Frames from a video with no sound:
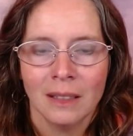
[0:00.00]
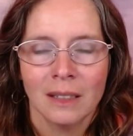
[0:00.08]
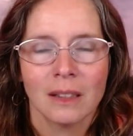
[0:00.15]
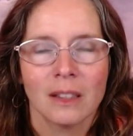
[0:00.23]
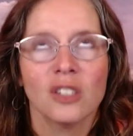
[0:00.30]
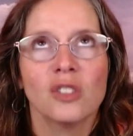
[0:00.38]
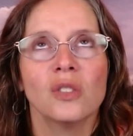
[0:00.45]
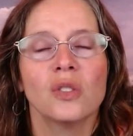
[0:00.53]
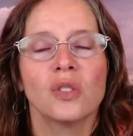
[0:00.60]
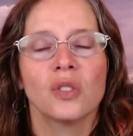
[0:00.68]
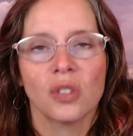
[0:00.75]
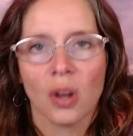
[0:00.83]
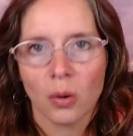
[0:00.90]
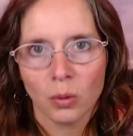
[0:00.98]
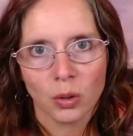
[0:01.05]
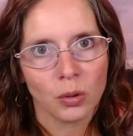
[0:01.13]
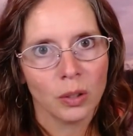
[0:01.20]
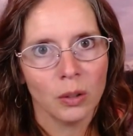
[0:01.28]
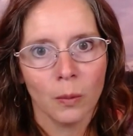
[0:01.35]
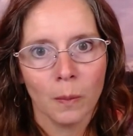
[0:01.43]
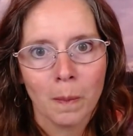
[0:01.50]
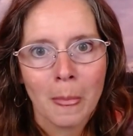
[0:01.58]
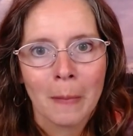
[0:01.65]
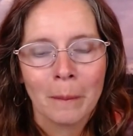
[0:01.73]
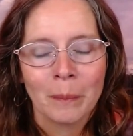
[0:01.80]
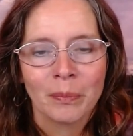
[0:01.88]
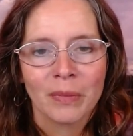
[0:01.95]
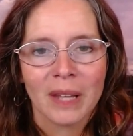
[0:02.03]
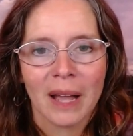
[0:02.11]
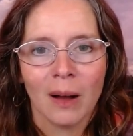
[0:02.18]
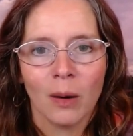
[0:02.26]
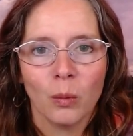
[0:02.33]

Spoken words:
This is so true. Now,